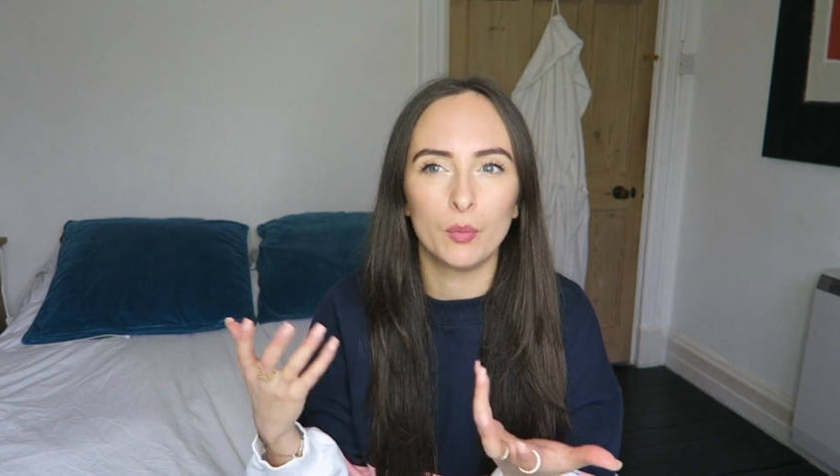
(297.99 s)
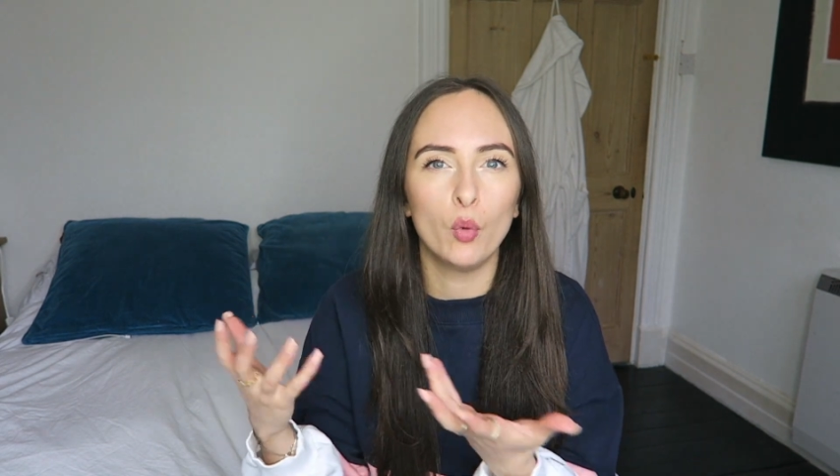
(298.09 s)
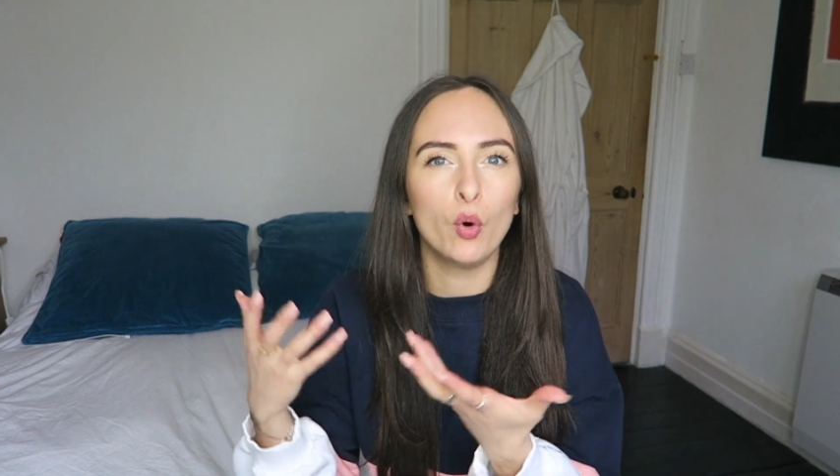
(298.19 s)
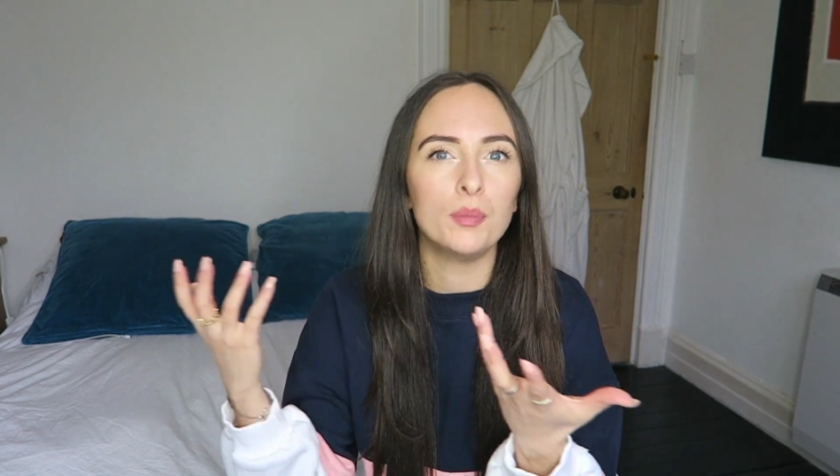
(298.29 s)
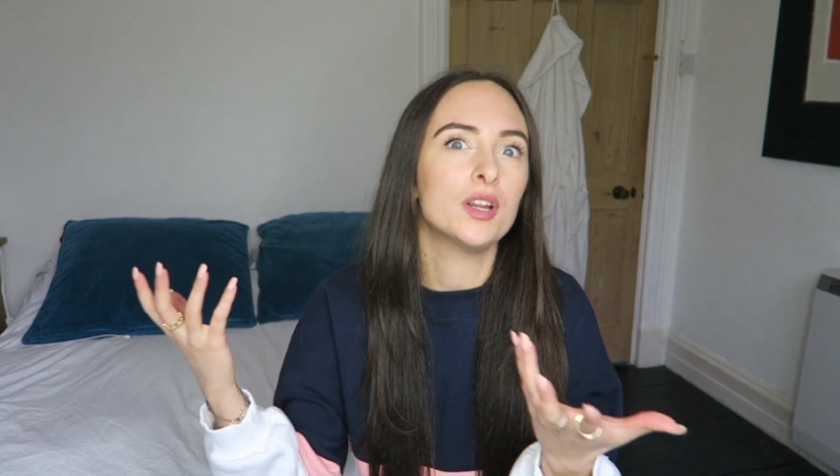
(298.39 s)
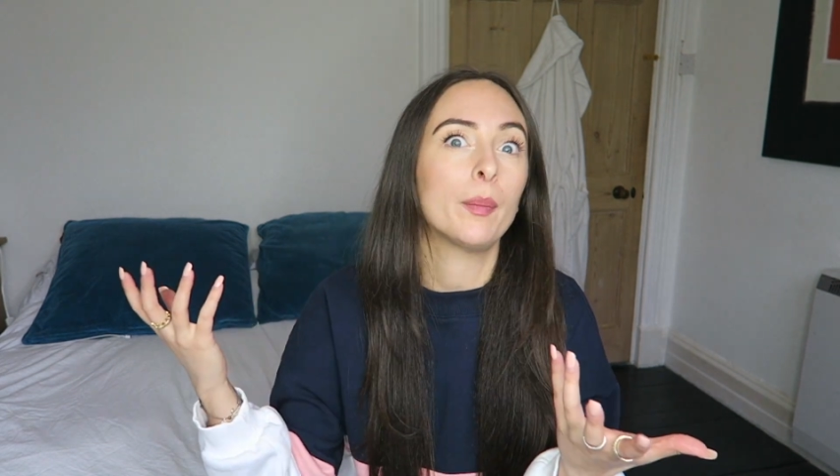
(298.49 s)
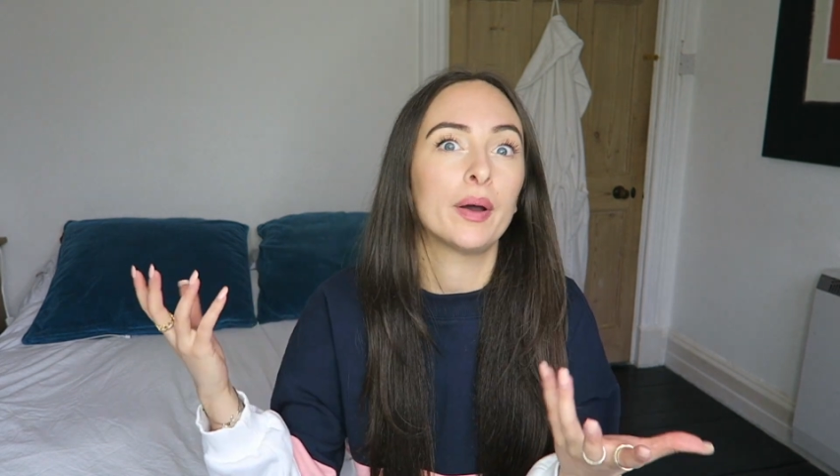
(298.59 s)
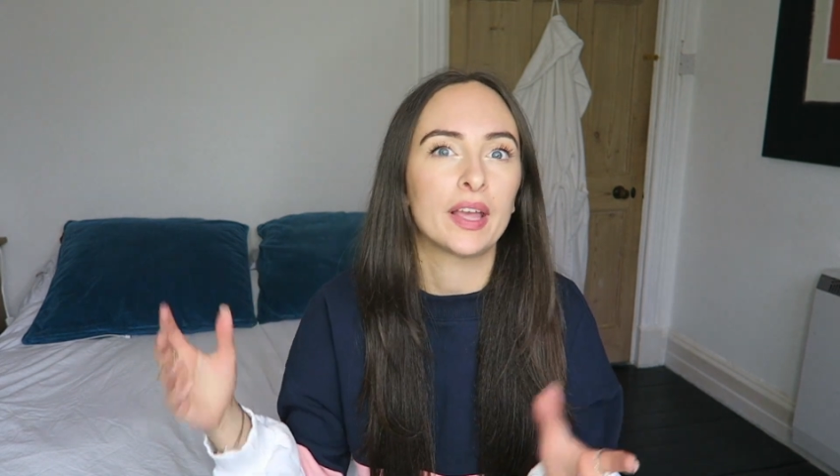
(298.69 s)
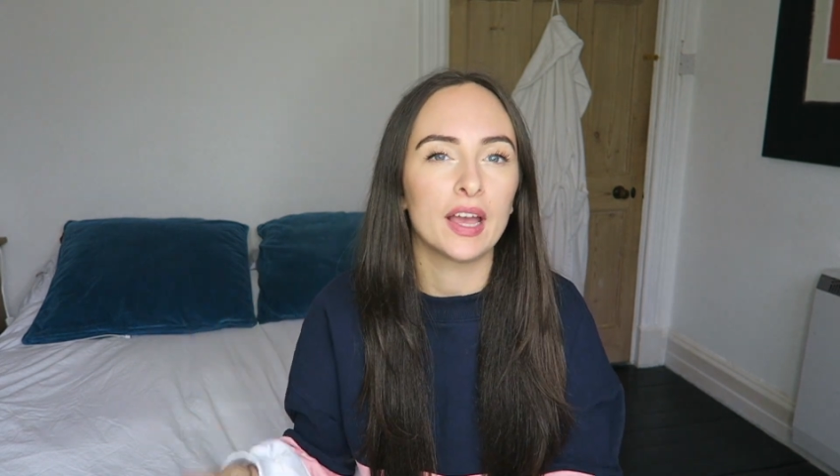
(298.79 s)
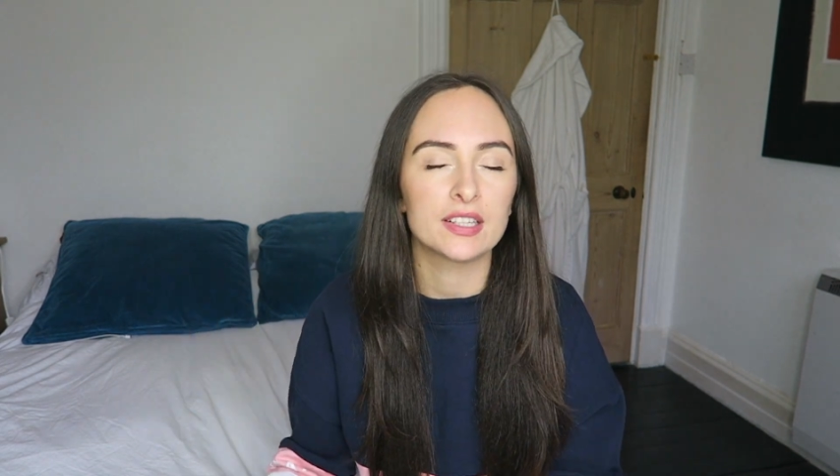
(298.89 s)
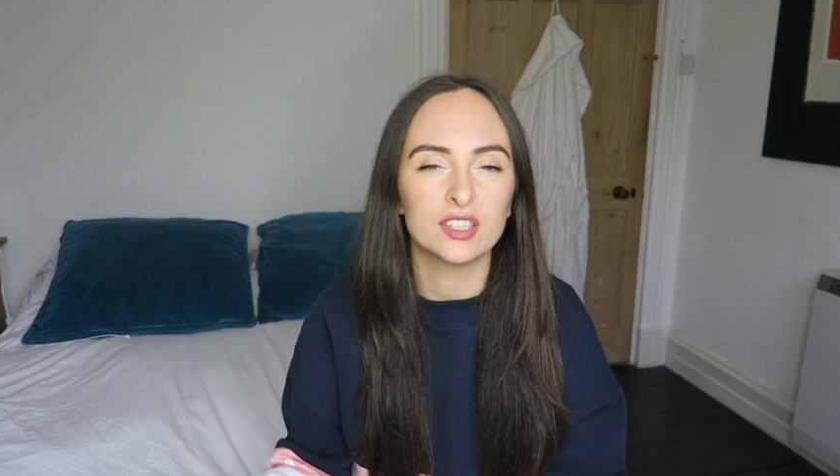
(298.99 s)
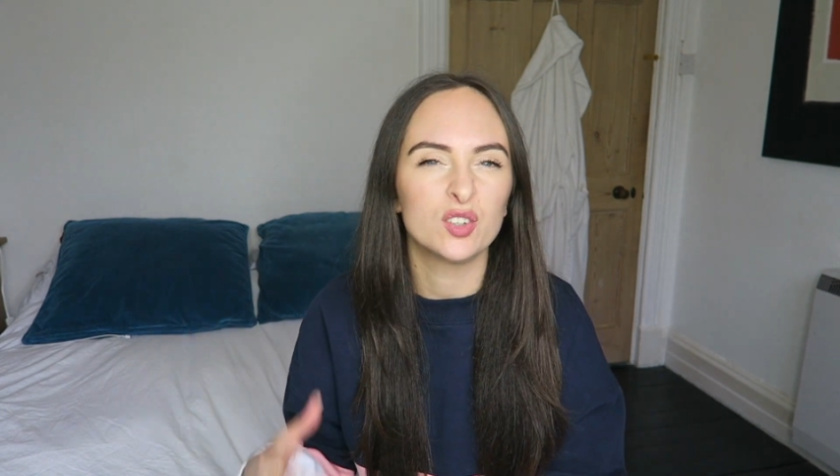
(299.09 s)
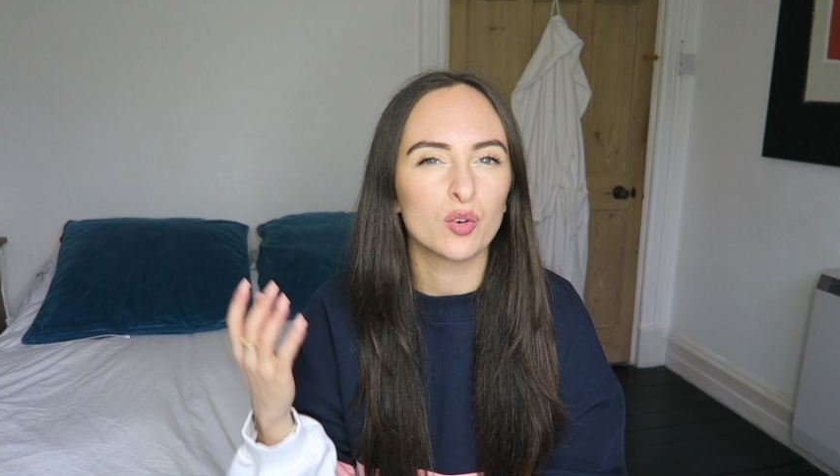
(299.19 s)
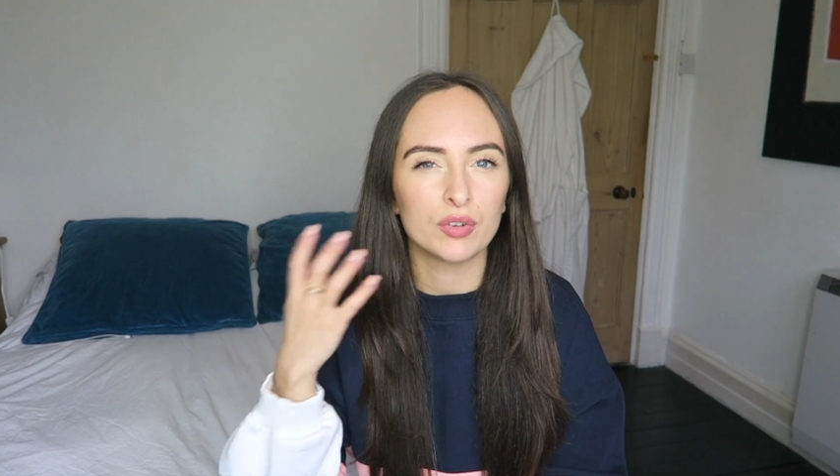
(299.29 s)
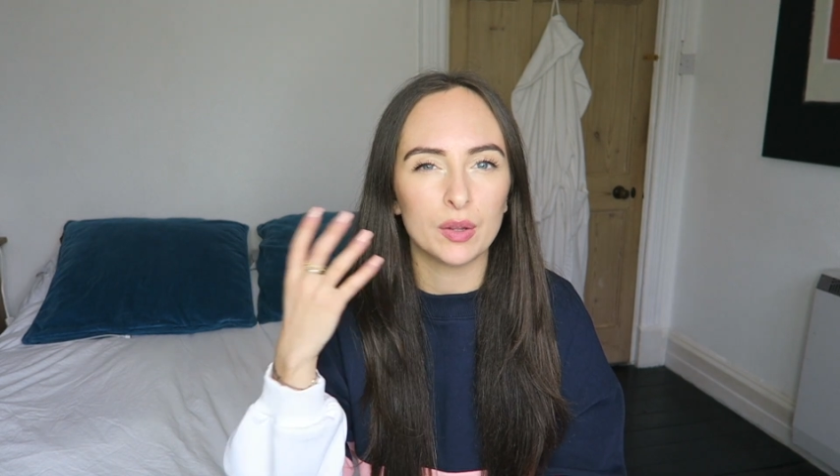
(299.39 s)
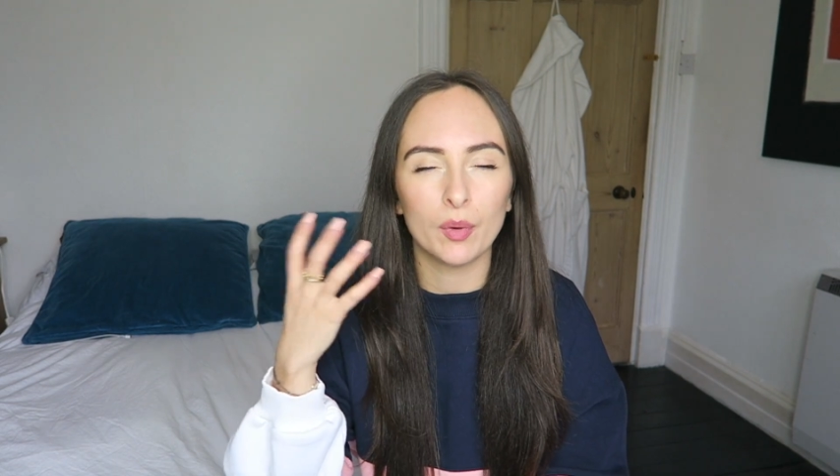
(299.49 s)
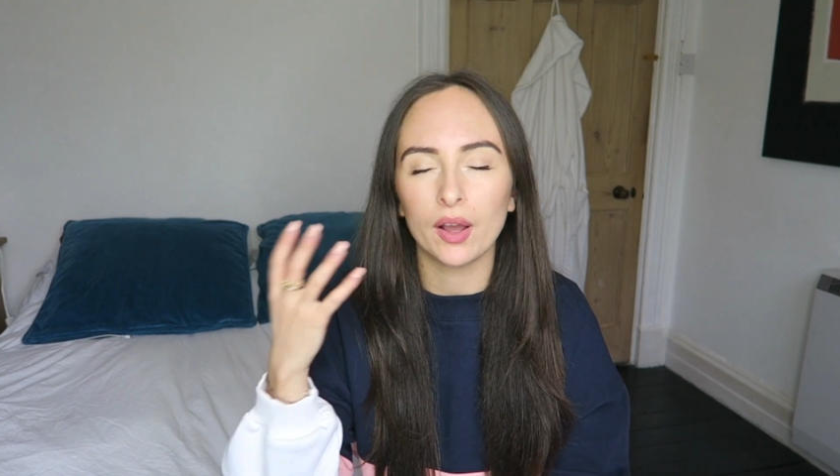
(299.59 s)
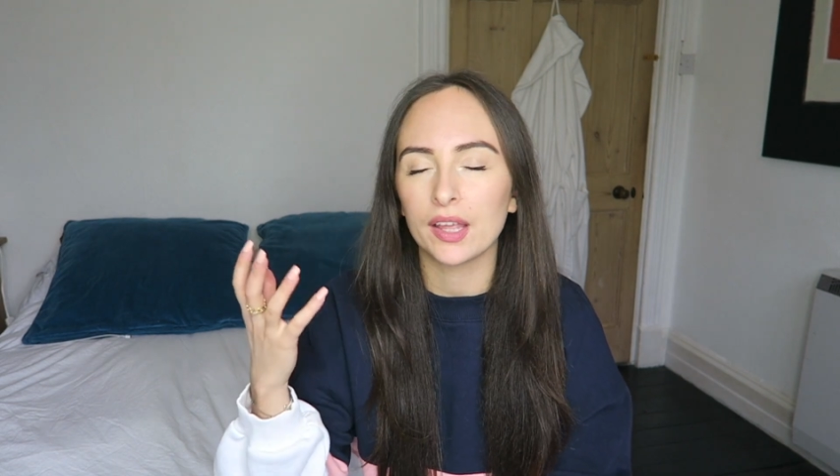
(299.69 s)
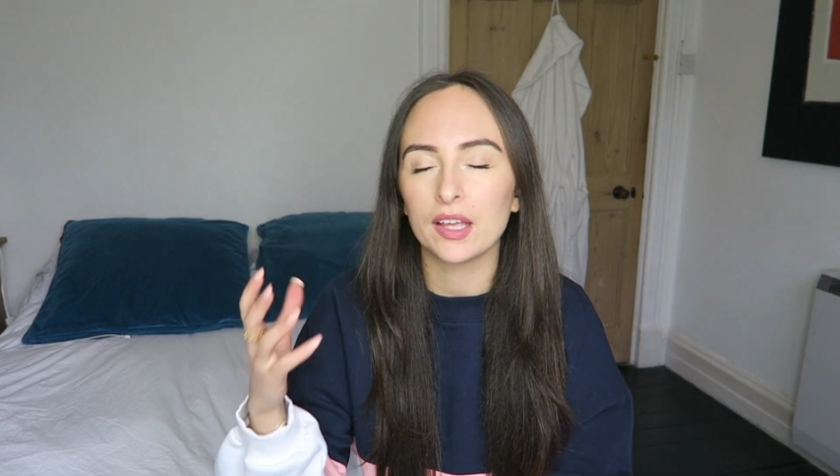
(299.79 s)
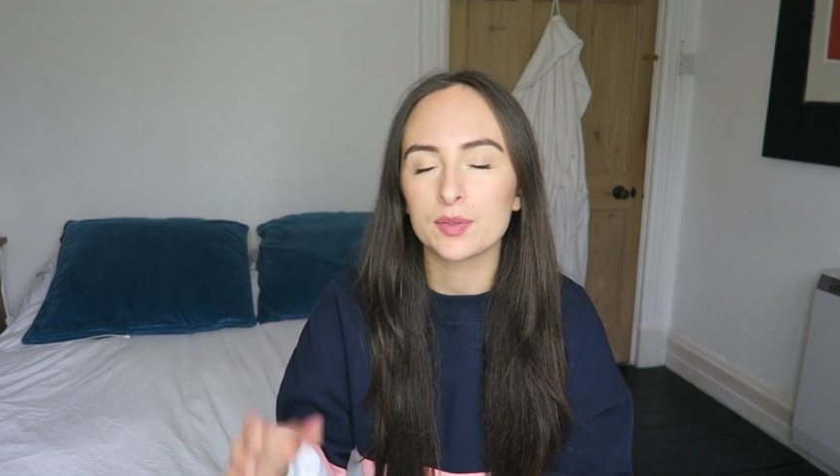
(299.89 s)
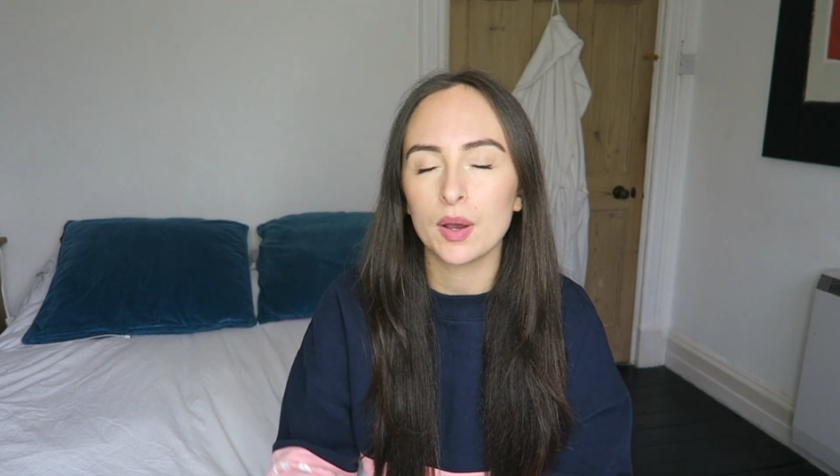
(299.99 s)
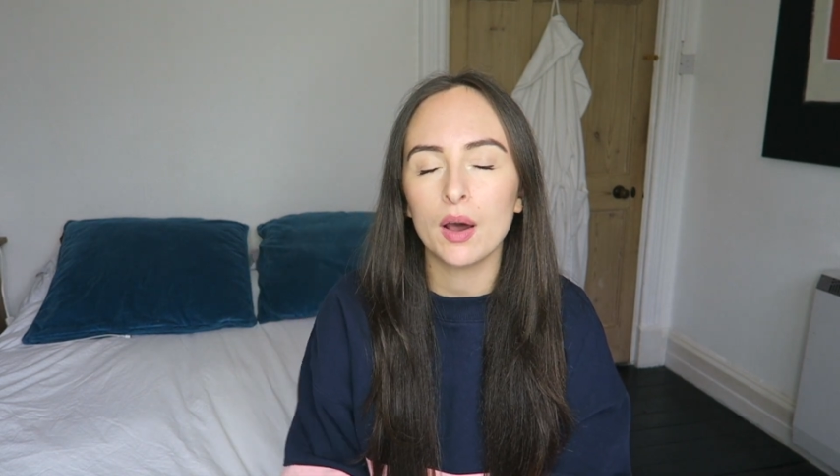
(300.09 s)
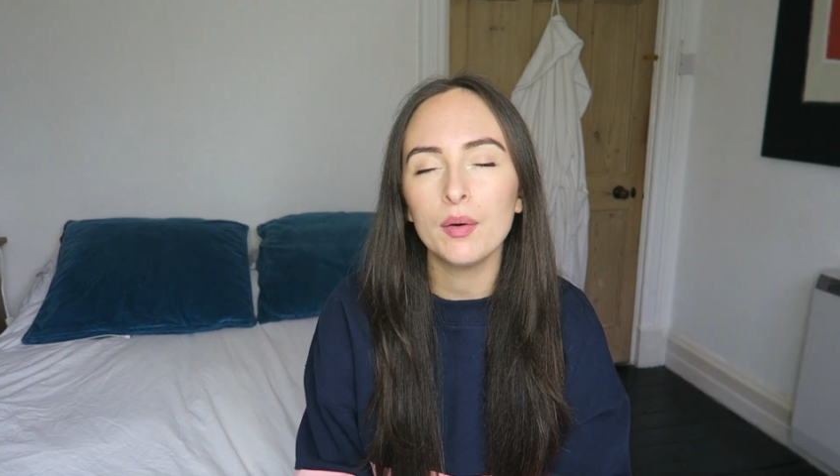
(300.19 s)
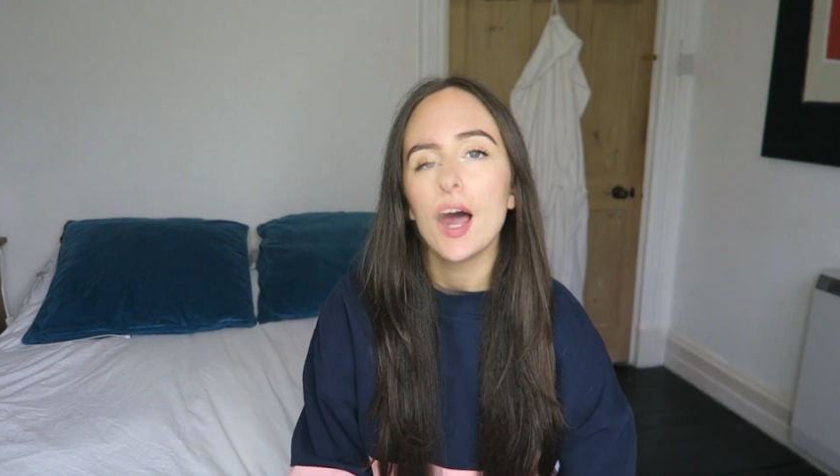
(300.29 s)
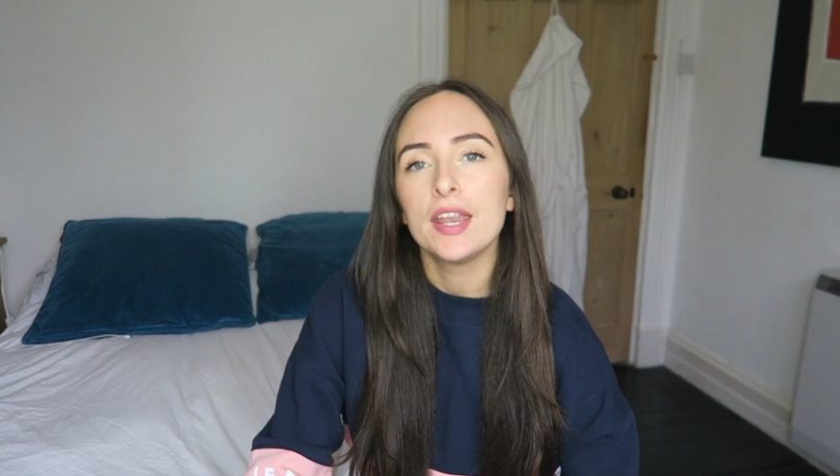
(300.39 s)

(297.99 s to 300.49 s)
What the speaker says: warmed up, I guess, and not really working as well.